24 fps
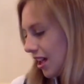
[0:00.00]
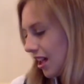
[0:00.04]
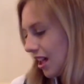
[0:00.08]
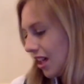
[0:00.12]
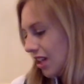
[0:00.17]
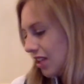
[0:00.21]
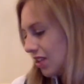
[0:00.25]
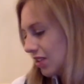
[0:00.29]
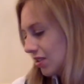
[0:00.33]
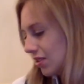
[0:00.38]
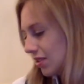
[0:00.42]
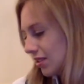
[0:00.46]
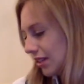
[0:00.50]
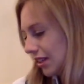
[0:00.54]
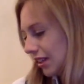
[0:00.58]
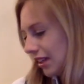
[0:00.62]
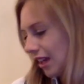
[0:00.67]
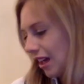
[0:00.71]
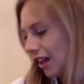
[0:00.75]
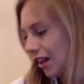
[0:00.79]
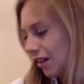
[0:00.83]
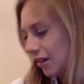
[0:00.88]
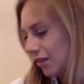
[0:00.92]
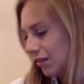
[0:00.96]
used to
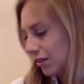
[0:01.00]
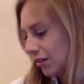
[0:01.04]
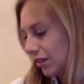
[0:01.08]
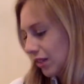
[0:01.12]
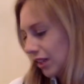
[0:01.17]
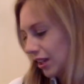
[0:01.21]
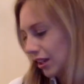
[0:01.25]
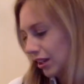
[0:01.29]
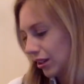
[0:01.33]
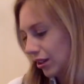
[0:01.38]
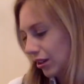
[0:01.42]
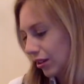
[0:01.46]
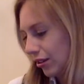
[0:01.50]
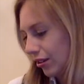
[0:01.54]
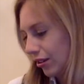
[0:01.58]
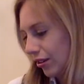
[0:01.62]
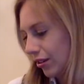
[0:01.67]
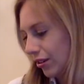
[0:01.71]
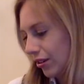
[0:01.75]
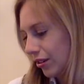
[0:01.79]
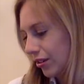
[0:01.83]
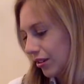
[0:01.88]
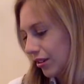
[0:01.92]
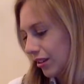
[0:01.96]
love looking
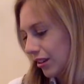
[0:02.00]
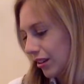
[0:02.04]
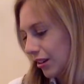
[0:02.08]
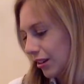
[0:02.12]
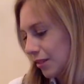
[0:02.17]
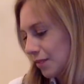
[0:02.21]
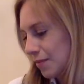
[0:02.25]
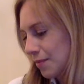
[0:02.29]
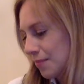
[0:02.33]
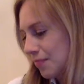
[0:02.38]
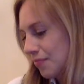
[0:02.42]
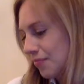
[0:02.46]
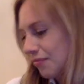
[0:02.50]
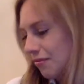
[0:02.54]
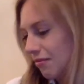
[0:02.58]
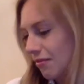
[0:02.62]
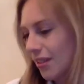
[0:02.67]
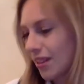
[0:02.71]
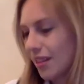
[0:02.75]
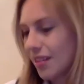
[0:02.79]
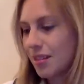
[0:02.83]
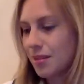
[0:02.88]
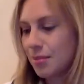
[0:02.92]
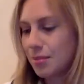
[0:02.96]
through
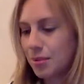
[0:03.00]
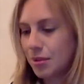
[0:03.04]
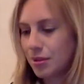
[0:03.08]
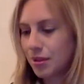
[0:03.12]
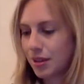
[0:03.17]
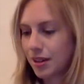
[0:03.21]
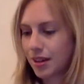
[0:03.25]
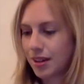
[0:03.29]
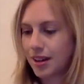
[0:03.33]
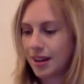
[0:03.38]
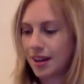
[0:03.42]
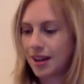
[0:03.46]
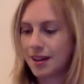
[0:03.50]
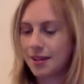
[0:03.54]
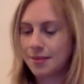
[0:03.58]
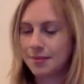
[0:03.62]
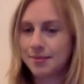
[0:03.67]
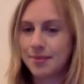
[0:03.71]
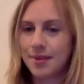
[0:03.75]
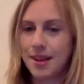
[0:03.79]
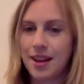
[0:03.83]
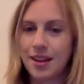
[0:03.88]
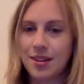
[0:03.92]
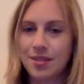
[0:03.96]
the book
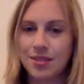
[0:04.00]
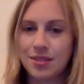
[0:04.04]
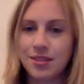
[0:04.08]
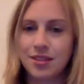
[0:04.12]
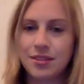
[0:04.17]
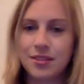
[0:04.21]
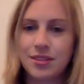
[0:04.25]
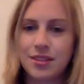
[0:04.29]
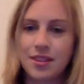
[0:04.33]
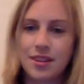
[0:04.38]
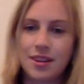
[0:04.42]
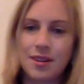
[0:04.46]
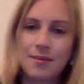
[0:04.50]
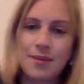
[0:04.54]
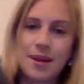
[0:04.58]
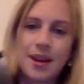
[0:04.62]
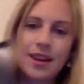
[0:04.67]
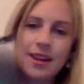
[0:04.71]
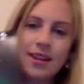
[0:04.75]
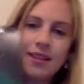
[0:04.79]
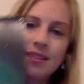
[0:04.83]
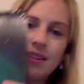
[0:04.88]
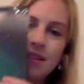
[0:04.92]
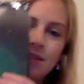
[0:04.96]
at all of the
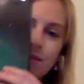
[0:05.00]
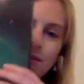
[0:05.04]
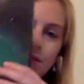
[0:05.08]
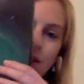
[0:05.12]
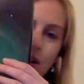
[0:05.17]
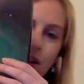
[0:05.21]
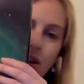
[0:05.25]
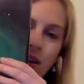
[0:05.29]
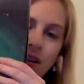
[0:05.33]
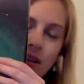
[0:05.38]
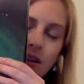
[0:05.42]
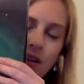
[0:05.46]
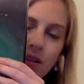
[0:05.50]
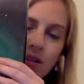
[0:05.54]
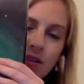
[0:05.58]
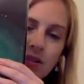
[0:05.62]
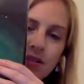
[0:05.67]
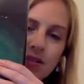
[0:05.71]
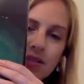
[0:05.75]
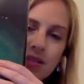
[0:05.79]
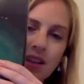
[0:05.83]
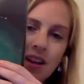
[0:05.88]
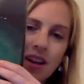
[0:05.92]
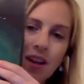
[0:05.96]
amazing
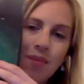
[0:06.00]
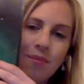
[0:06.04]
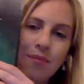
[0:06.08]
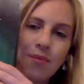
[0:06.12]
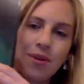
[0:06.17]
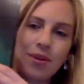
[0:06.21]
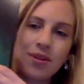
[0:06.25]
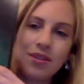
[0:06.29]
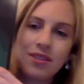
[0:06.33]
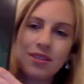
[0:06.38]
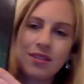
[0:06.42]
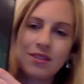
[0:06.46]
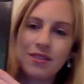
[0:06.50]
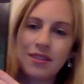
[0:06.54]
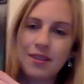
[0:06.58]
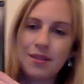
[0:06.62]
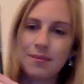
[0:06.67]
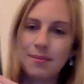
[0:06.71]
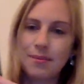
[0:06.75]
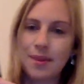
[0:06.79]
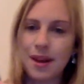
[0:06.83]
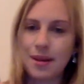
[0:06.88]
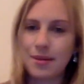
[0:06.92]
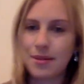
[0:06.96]
photos, most of them
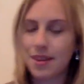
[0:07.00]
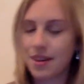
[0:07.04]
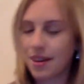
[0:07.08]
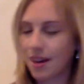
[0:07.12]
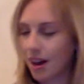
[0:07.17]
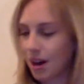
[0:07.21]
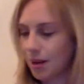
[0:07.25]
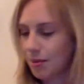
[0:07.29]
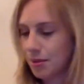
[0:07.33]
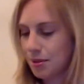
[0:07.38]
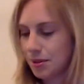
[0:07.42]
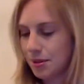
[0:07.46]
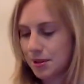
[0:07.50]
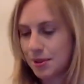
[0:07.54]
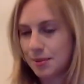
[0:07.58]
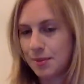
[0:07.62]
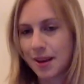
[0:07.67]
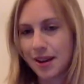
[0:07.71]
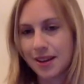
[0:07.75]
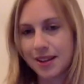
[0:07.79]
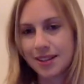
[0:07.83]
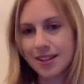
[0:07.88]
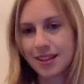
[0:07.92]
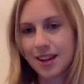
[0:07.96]
by the Hubble
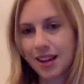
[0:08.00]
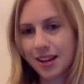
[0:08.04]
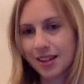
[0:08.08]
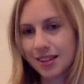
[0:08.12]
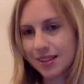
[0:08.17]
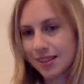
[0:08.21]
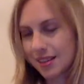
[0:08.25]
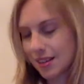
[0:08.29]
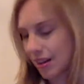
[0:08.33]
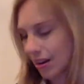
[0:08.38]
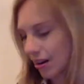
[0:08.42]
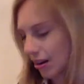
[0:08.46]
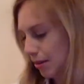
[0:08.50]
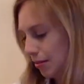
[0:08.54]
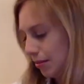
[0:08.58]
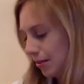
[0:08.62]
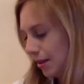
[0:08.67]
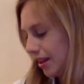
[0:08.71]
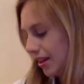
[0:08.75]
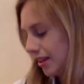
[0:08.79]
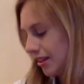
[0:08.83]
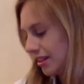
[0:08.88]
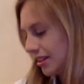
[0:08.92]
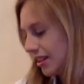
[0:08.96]
Space Telescope,
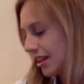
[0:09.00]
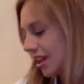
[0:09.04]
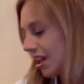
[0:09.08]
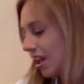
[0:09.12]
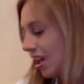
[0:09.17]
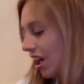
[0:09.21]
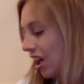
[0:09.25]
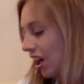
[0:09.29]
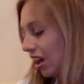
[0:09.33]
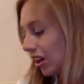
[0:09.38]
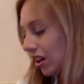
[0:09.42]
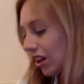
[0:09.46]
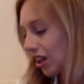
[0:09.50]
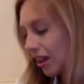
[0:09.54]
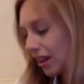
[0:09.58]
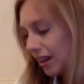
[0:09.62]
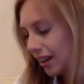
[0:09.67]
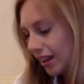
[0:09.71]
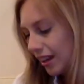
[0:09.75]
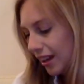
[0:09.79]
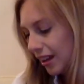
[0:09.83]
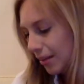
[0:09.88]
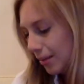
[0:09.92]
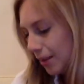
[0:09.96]
and
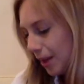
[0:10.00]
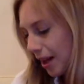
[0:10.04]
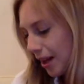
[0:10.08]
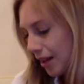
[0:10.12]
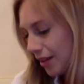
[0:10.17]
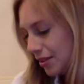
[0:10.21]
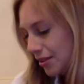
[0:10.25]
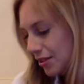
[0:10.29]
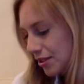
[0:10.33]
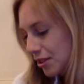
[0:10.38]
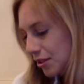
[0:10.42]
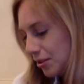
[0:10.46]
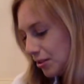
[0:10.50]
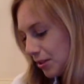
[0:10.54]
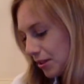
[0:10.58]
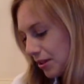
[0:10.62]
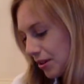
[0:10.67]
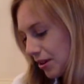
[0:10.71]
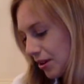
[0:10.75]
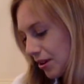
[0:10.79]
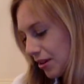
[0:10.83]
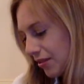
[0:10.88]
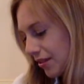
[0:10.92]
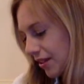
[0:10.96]
learning about
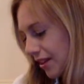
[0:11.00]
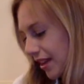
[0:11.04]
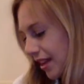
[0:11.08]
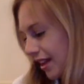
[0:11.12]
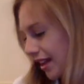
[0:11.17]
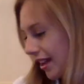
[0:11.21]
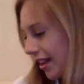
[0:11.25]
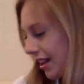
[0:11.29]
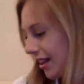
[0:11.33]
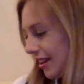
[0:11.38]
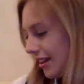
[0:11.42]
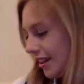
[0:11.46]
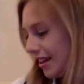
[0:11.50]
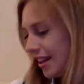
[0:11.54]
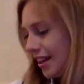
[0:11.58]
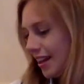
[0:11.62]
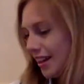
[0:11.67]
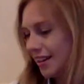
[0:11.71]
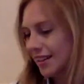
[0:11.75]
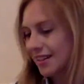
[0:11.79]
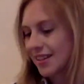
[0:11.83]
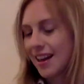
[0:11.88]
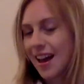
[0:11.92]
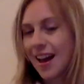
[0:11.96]
supernovae
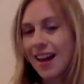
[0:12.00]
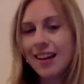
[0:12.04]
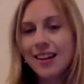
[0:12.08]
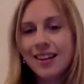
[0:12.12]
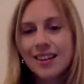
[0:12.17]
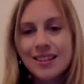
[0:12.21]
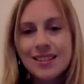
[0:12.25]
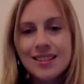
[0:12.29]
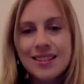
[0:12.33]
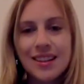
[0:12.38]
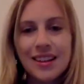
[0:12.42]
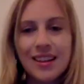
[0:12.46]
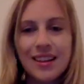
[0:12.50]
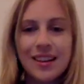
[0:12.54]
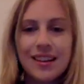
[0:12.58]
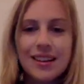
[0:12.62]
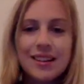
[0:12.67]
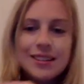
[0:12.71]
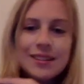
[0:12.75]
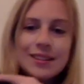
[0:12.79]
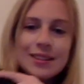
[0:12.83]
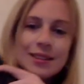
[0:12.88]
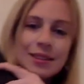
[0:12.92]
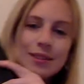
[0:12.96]
and
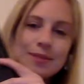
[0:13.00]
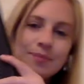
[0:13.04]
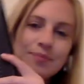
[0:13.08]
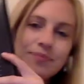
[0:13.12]
galaxies.